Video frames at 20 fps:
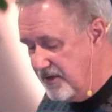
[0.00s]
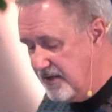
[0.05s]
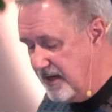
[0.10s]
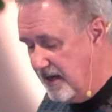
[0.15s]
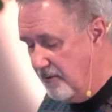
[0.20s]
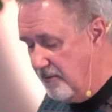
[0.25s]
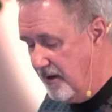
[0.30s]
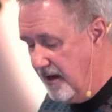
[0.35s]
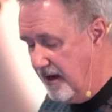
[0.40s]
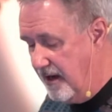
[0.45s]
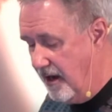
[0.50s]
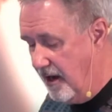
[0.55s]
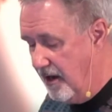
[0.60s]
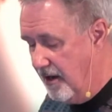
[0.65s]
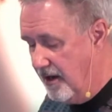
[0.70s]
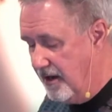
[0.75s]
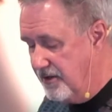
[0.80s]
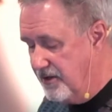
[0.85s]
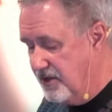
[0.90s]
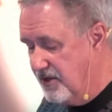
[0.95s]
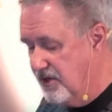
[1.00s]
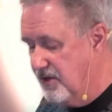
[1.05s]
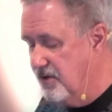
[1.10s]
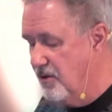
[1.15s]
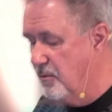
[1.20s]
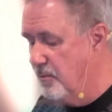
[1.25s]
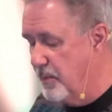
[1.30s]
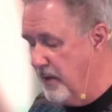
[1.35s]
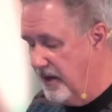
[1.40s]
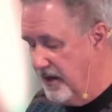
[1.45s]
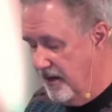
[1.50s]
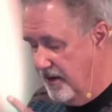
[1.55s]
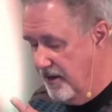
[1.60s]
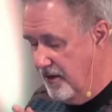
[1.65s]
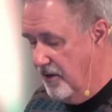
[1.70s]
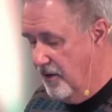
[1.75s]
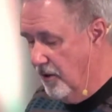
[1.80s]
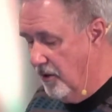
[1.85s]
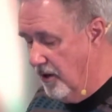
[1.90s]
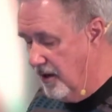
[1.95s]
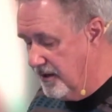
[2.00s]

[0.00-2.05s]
and regarded stupid in your